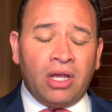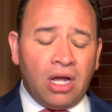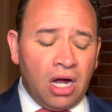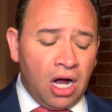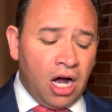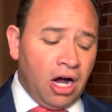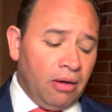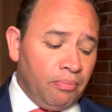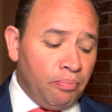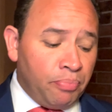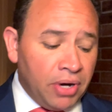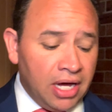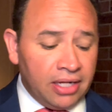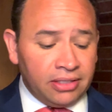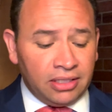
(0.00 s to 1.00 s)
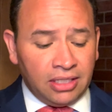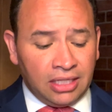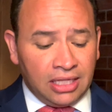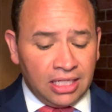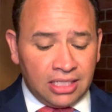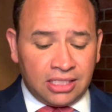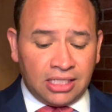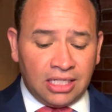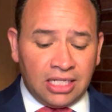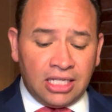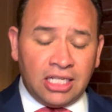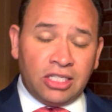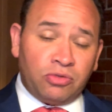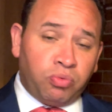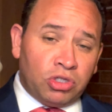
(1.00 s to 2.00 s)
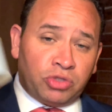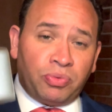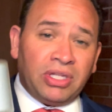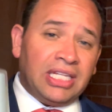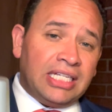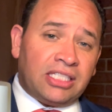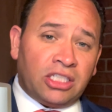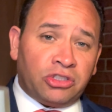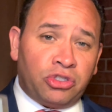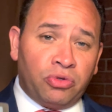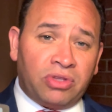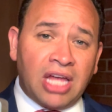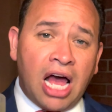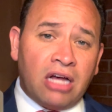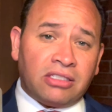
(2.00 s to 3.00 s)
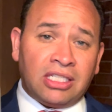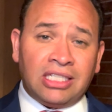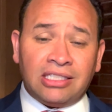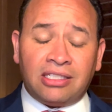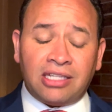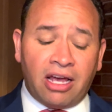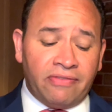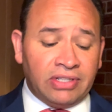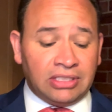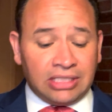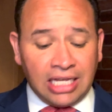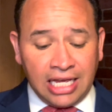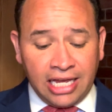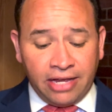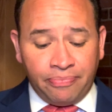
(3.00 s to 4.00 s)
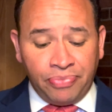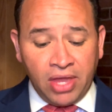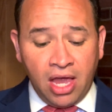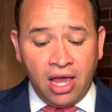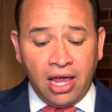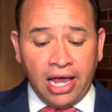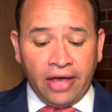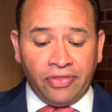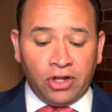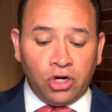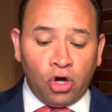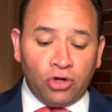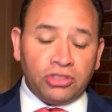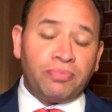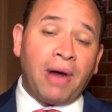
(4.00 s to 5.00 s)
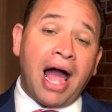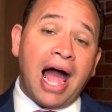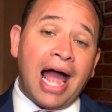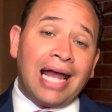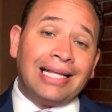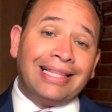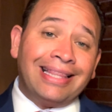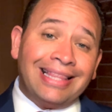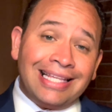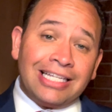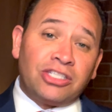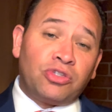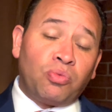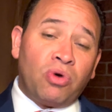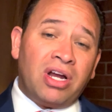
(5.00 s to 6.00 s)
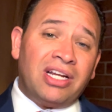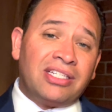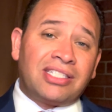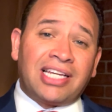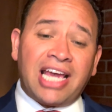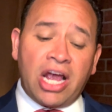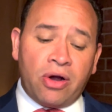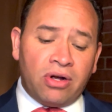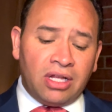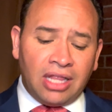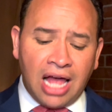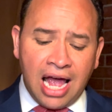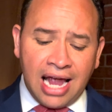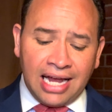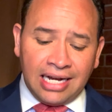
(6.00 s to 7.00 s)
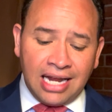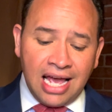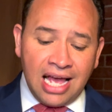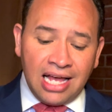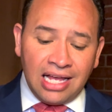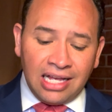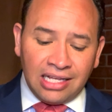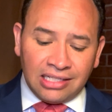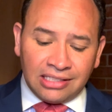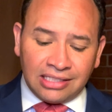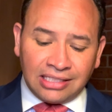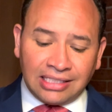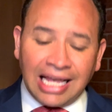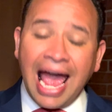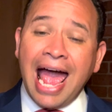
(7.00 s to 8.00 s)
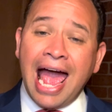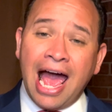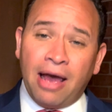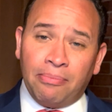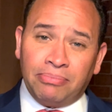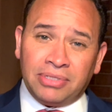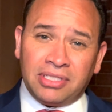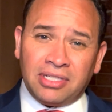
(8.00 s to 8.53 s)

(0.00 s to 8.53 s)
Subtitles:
But this was released in 2017. And the nose behind this one is Caroline Sabs.